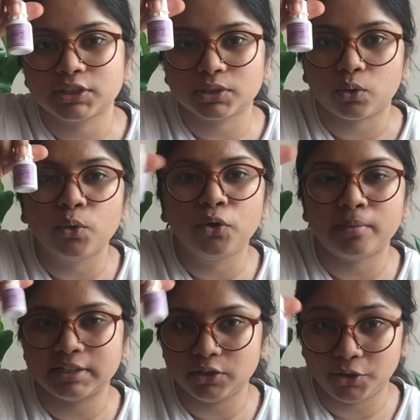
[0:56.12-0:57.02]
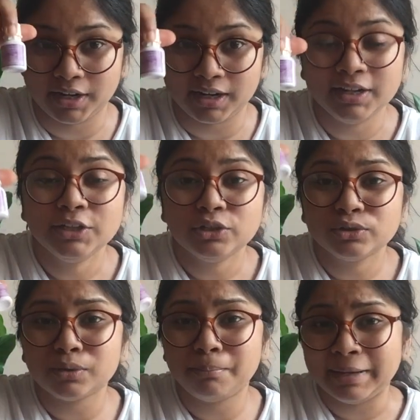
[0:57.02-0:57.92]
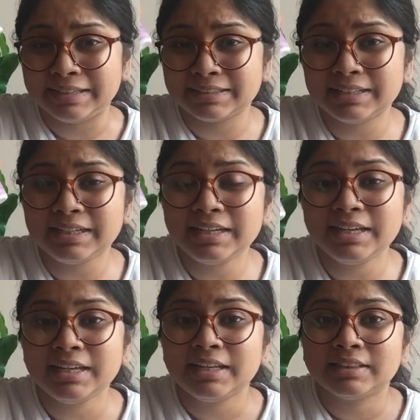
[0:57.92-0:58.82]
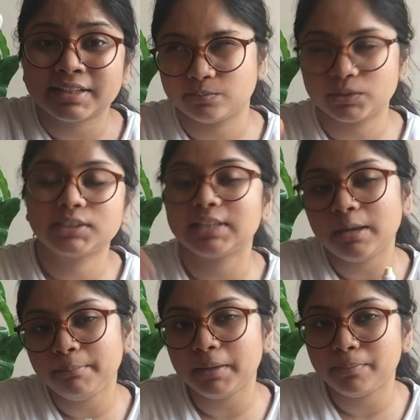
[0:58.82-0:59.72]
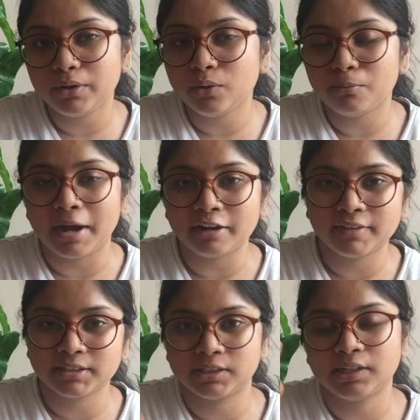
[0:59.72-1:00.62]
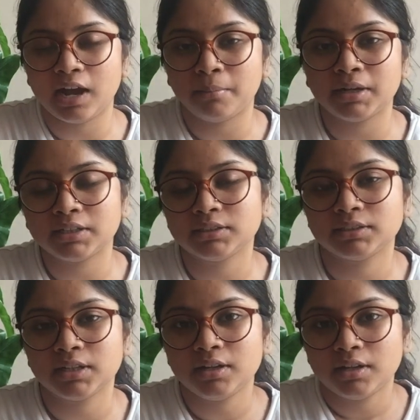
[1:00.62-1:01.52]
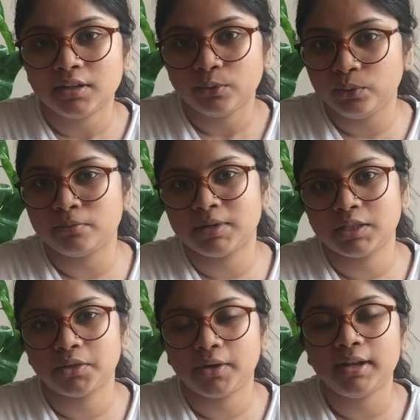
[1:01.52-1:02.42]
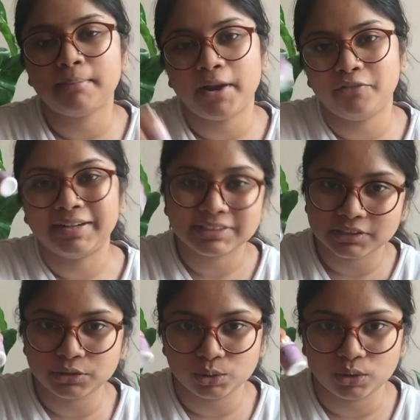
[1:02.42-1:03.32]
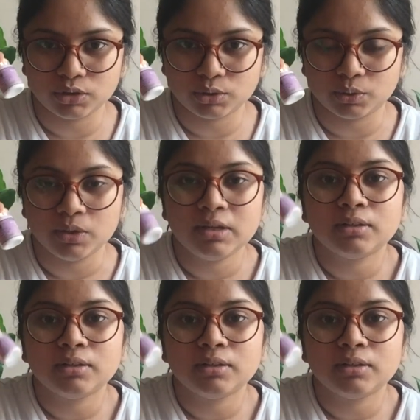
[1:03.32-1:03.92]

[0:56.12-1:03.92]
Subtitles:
this kumkumadi oil. So basically the same people who manufacture Kama's kumkumadi oil manufacture this also.